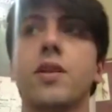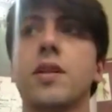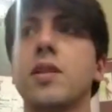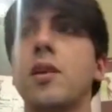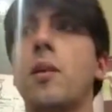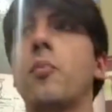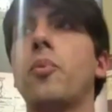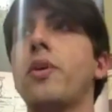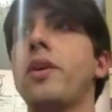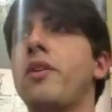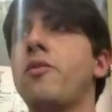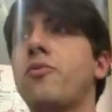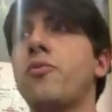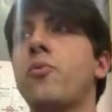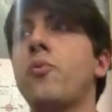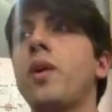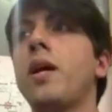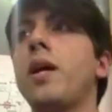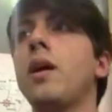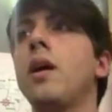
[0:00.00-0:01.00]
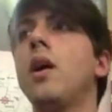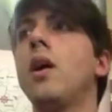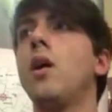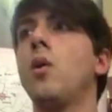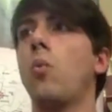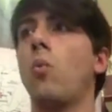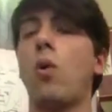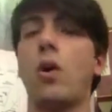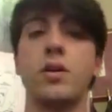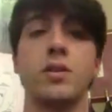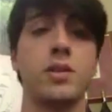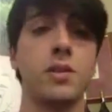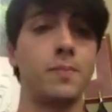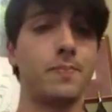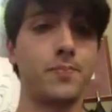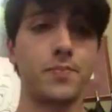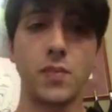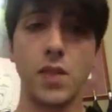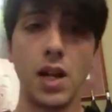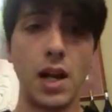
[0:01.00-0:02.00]
For example, if we want
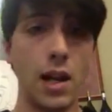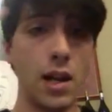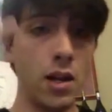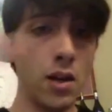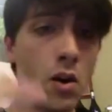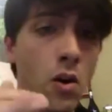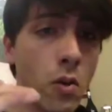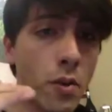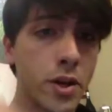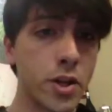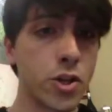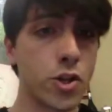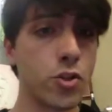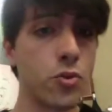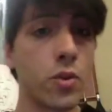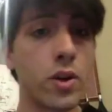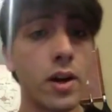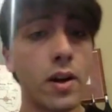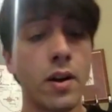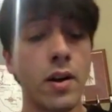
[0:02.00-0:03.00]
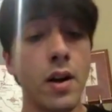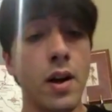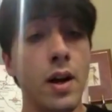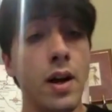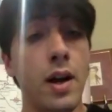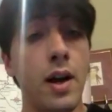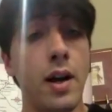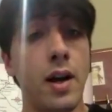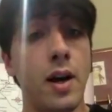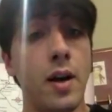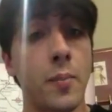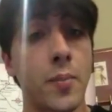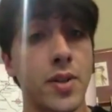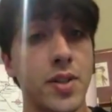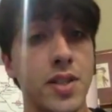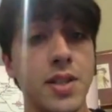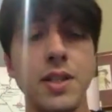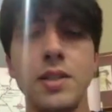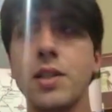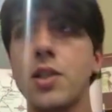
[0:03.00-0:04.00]
a lower sugar
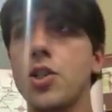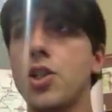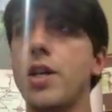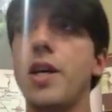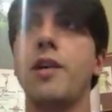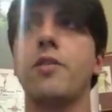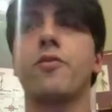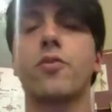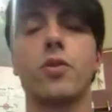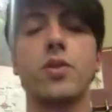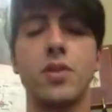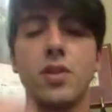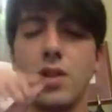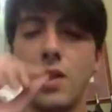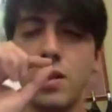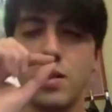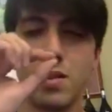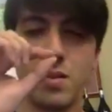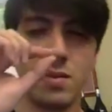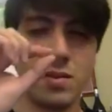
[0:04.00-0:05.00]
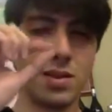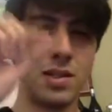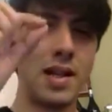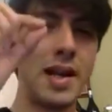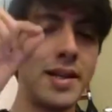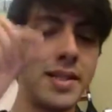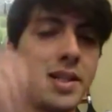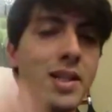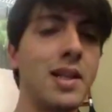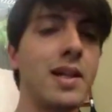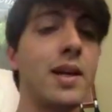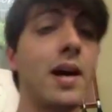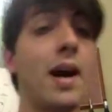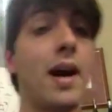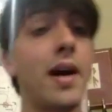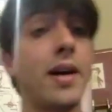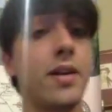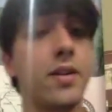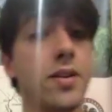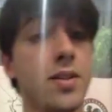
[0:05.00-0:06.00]
percentage and of course a slightly
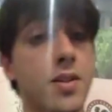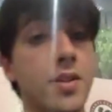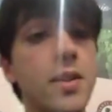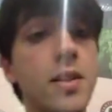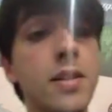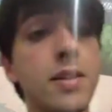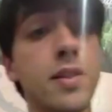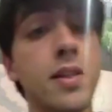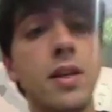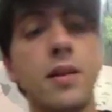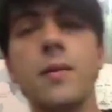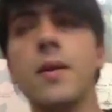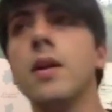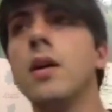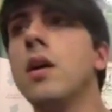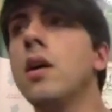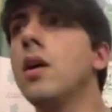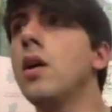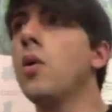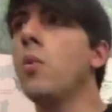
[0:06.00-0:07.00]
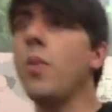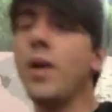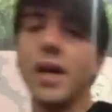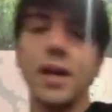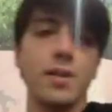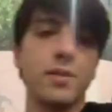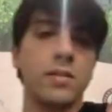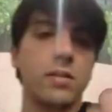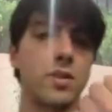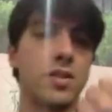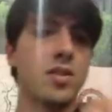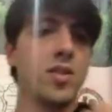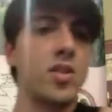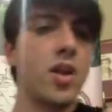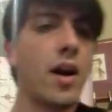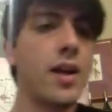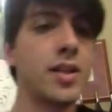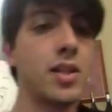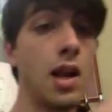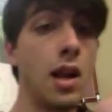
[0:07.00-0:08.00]
higher acidity, we can
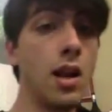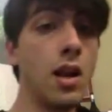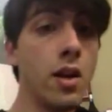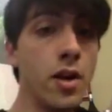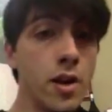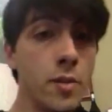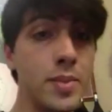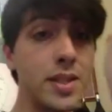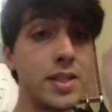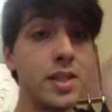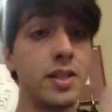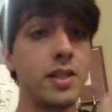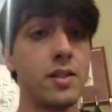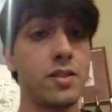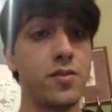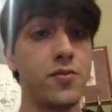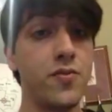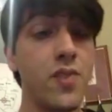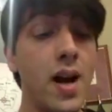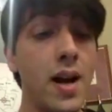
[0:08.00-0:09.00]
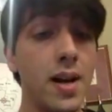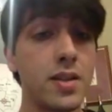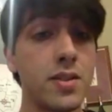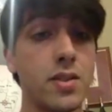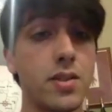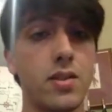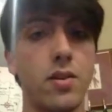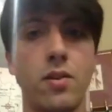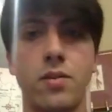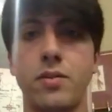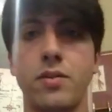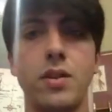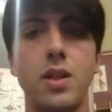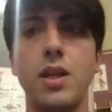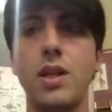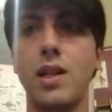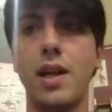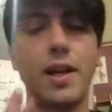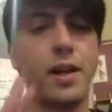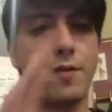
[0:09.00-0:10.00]
start a little bit in advance on
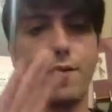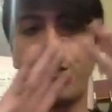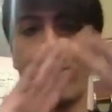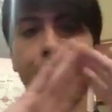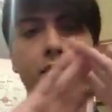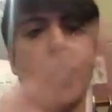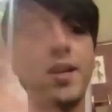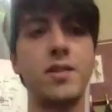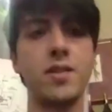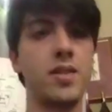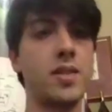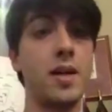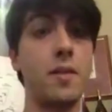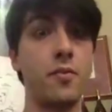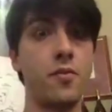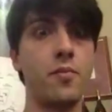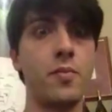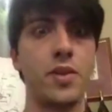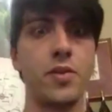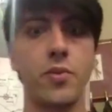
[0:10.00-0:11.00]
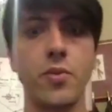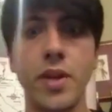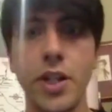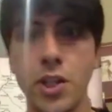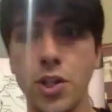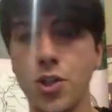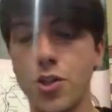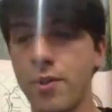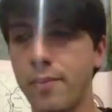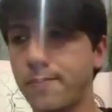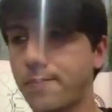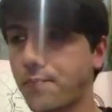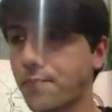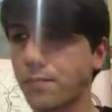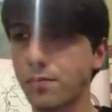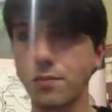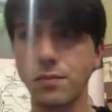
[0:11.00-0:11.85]
the final step of maturation,